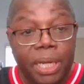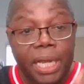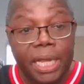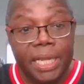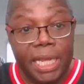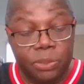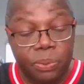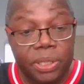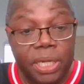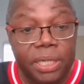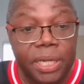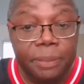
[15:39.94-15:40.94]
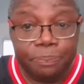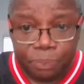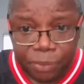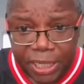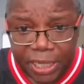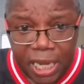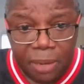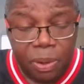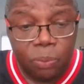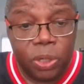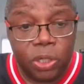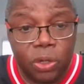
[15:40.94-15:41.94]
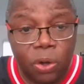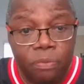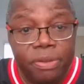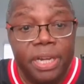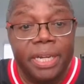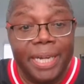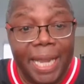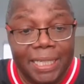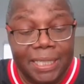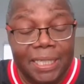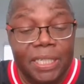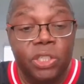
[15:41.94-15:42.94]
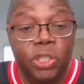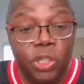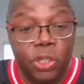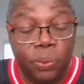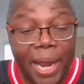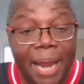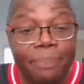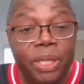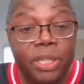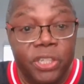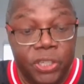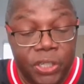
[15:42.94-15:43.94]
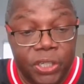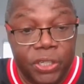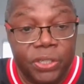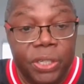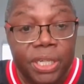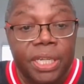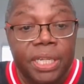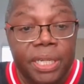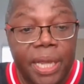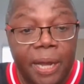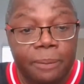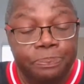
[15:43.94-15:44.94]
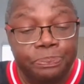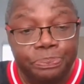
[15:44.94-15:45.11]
And that's what they did. They came up with COVID-19 to describe the disease. Now,